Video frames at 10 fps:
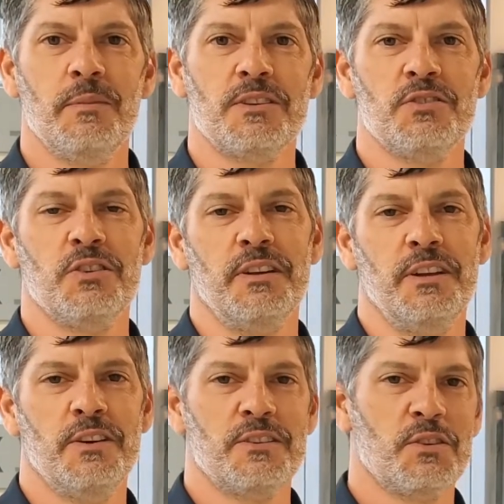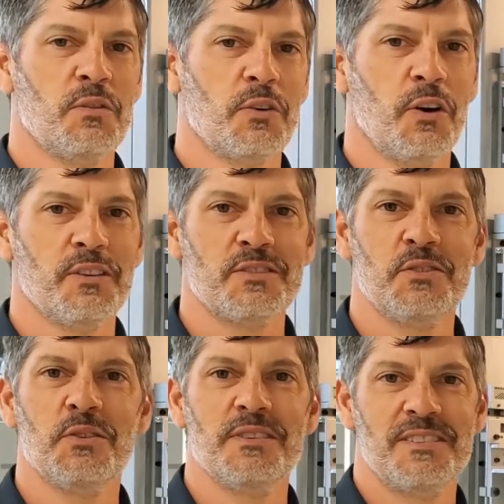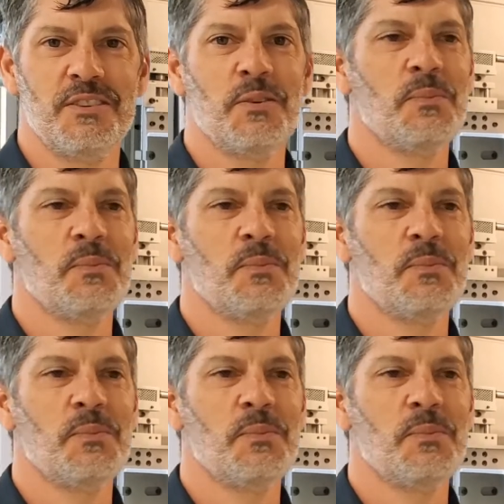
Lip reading: make sure you can hear us over all this noise here.